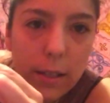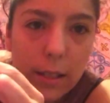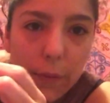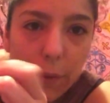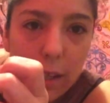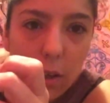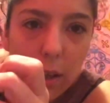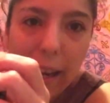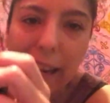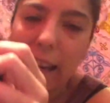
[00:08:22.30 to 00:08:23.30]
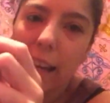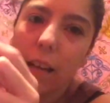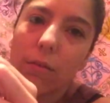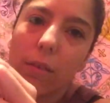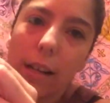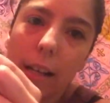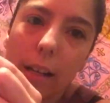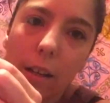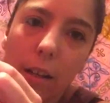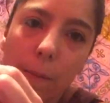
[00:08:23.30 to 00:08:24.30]
It says figure 8 right
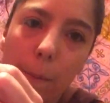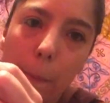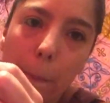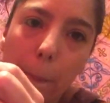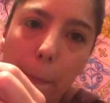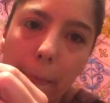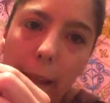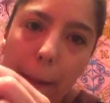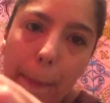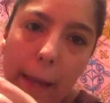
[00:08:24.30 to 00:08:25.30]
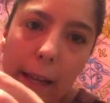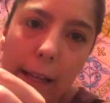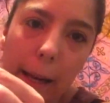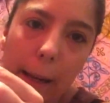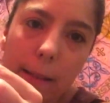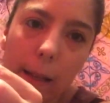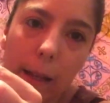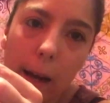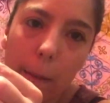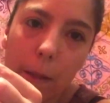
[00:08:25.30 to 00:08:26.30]
here, and then it has
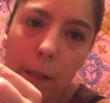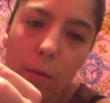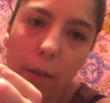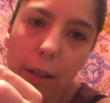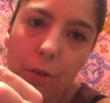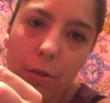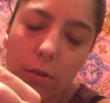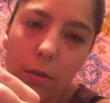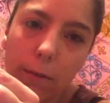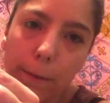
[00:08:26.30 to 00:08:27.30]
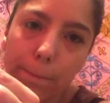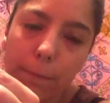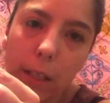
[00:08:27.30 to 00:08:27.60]
like omnidirectional